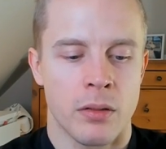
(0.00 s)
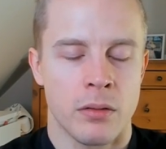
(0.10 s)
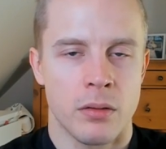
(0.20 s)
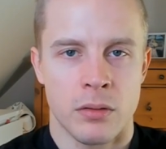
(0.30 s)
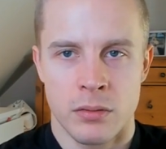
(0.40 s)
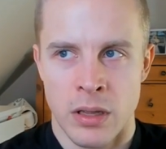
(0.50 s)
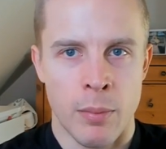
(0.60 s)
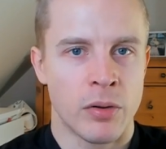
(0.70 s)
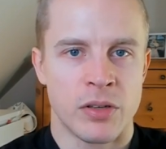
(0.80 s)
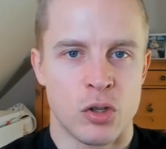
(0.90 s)
the
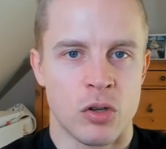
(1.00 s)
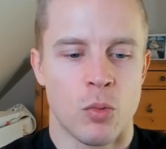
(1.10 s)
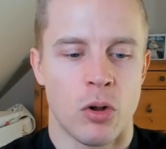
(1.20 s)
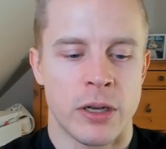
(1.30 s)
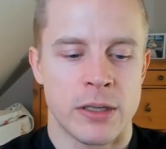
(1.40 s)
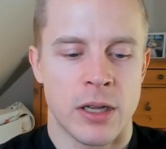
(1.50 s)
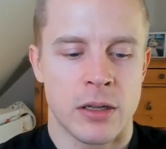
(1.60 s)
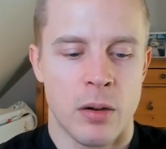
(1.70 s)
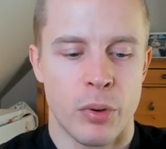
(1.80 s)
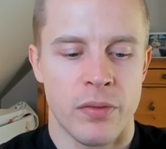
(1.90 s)
amount is so small that it's not going
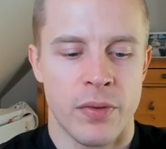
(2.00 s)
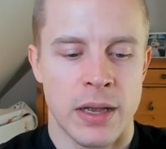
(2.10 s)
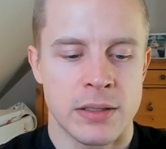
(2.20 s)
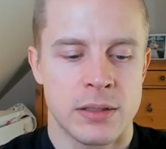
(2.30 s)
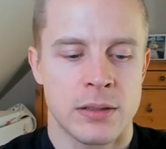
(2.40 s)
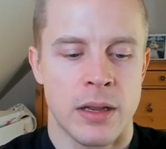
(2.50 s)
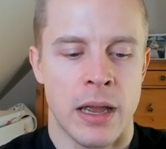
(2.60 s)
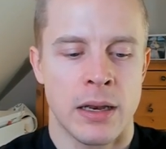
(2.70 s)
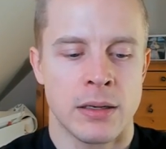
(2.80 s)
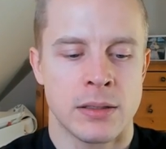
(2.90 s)
to break fast.
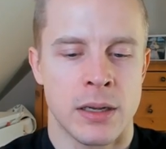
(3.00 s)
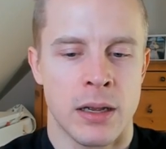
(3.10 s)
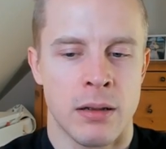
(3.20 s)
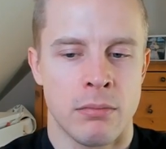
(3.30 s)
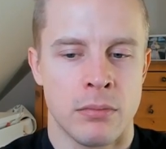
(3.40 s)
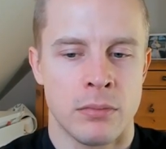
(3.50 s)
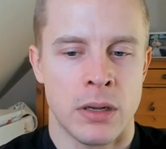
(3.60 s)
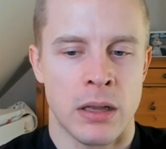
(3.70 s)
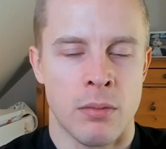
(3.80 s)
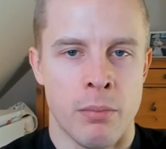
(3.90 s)
And uh,
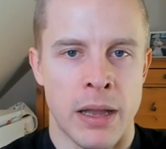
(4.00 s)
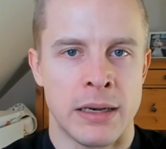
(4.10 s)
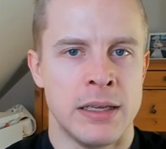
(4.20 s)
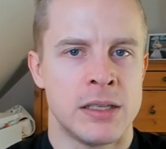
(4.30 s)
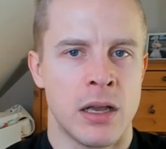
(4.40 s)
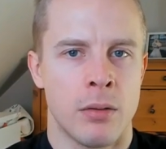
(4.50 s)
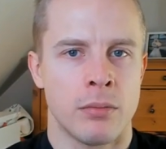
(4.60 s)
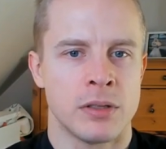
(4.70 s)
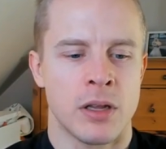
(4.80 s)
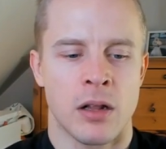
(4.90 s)
like magnesium
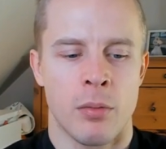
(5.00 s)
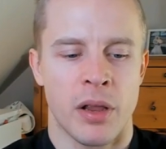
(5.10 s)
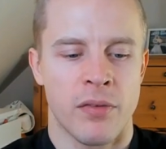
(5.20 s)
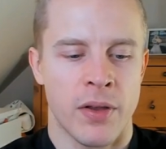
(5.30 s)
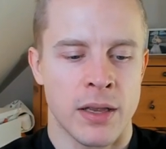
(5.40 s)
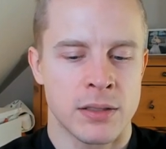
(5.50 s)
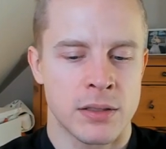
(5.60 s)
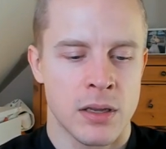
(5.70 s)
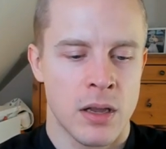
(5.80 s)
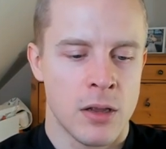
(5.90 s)
is not going to break it fast.
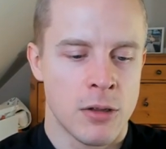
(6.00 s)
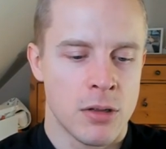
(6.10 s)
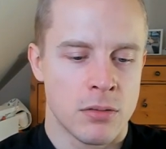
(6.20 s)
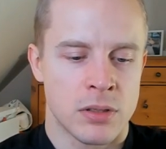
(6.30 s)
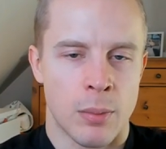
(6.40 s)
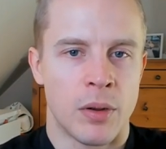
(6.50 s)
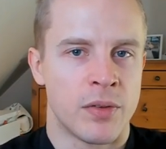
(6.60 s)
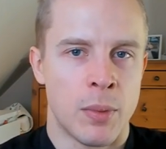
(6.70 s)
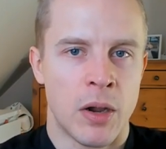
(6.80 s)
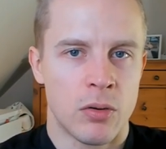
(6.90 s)
Some of the
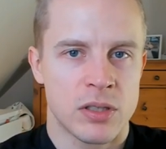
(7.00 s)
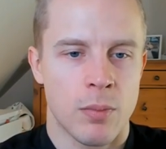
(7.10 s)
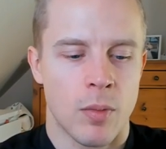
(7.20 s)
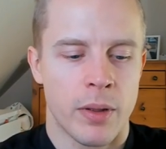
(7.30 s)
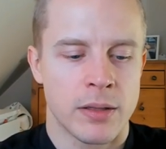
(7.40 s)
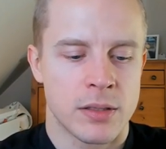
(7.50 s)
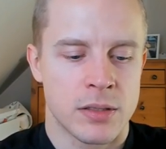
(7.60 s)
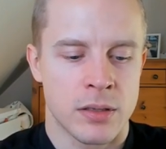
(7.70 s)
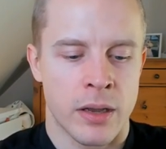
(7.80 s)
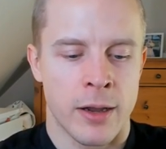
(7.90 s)
mineral supplements,
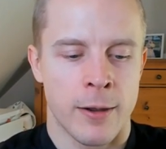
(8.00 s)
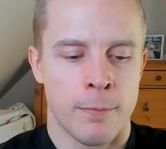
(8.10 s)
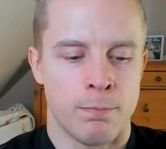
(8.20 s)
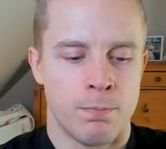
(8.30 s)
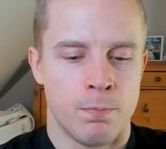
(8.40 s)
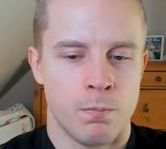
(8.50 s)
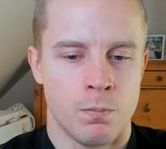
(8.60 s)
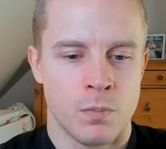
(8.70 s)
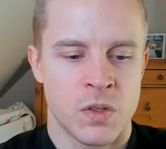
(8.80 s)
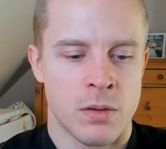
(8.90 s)
uh,
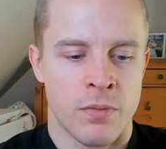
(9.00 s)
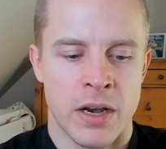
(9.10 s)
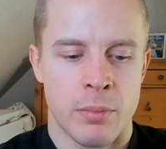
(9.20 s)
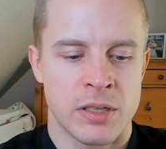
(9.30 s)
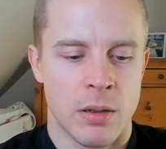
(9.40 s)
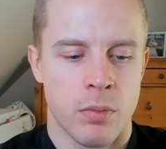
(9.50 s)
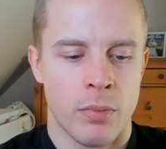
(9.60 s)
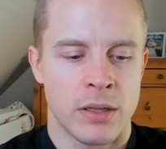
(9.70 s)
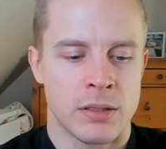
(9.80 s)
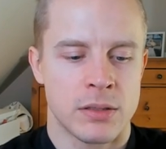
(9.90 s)
some vitamin
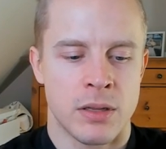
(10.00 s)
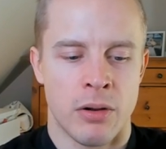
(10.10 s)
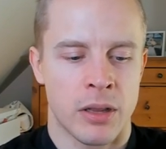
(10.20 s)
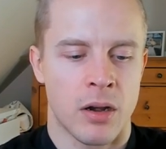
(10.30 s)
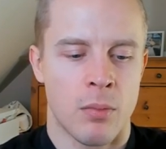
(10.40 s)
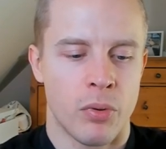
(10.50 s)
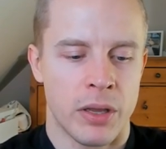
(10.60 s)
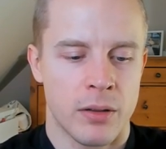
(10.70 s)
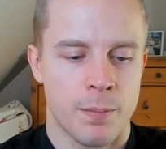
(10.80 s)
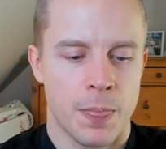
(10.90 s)
supplements, they're not going to
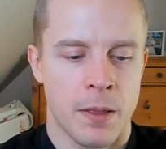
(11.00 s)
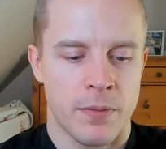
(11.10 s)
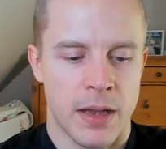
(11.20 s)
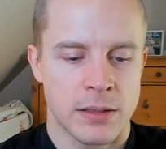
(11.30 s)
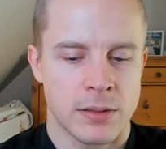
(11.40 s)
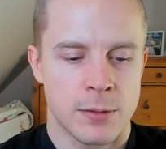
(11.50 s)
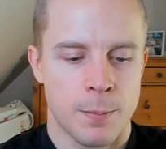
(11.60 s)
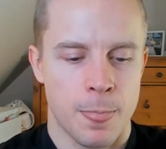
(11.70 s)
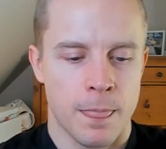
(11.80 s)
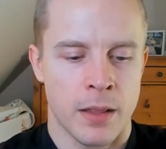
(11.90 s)
break fast.
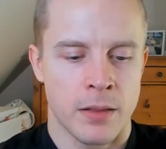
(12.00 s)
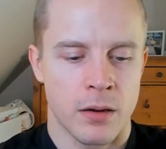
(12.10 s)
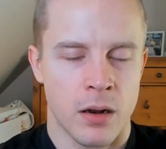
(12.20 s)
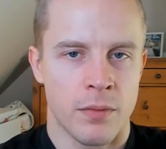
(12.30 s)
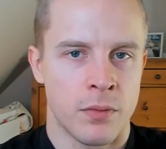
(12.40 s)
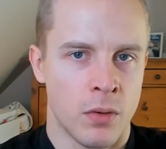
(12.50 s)
And they're kind of, you know,